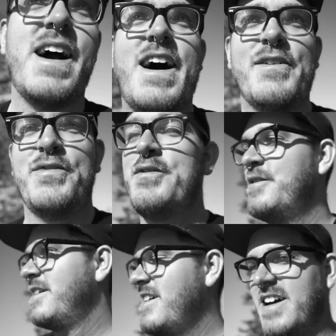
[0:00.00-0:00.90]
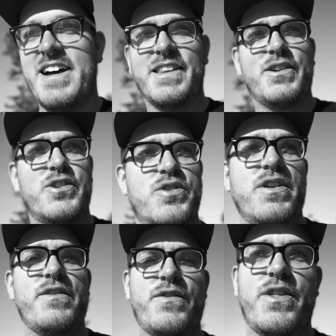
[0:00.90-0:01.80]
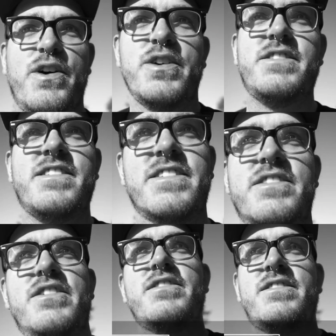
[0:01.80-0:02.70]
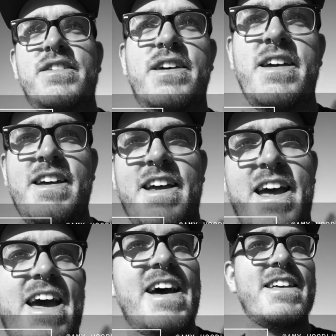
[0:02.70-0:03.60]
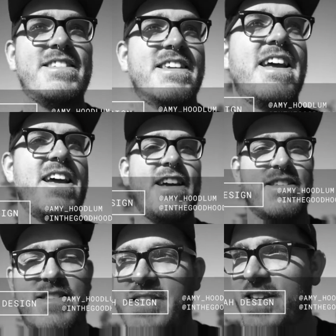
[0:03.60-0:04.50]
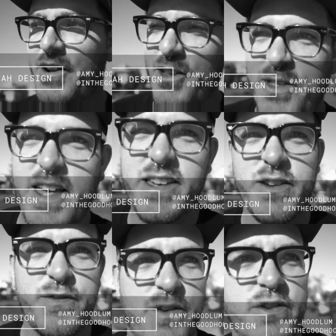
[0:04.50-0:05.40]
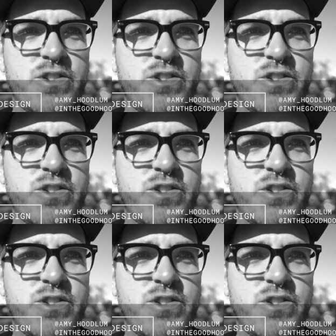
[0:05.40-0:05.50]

off a little treat for the Hood sisters as a subtle thank you for their